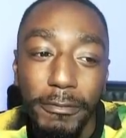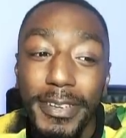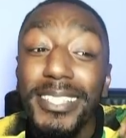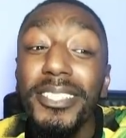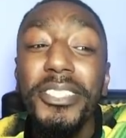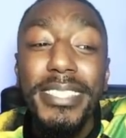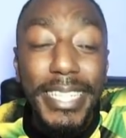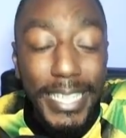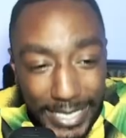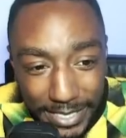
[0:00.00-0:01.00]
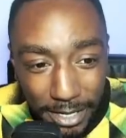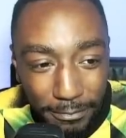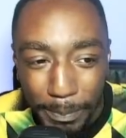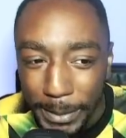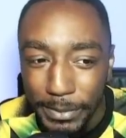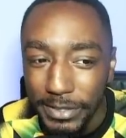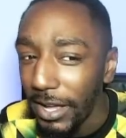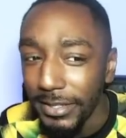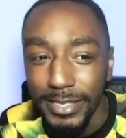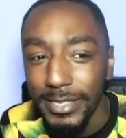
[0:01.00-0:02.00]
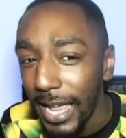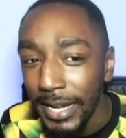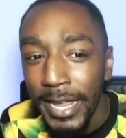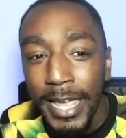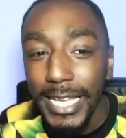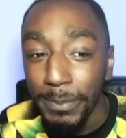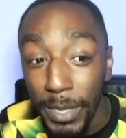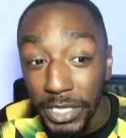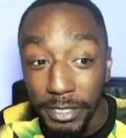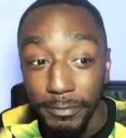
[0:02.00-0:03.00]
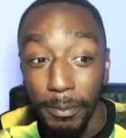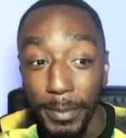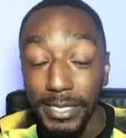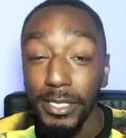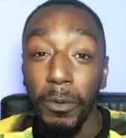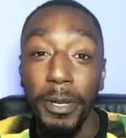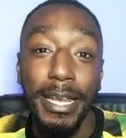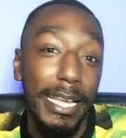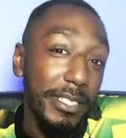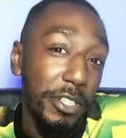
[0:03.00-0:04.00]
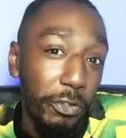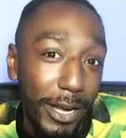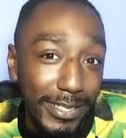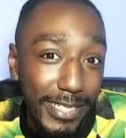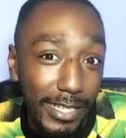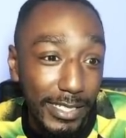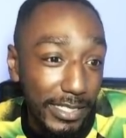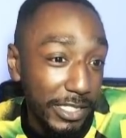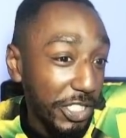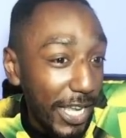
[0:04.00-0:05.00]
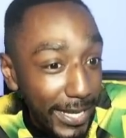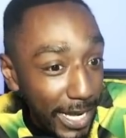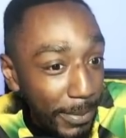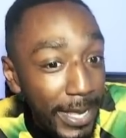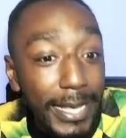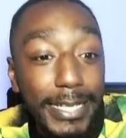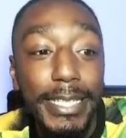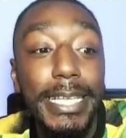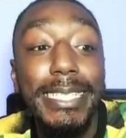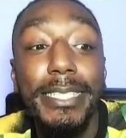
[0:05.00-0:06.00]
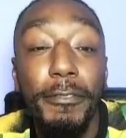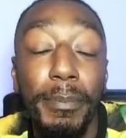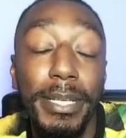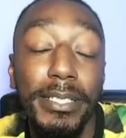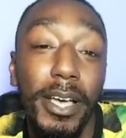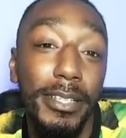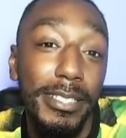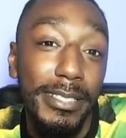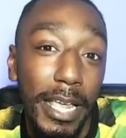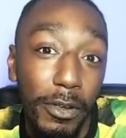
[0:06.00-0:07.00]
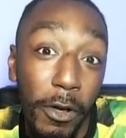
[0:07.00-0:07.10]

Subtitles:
Things are just easier for people to understand, especially for me, someone that likes to create tactics and share them. It's easier for me to understand,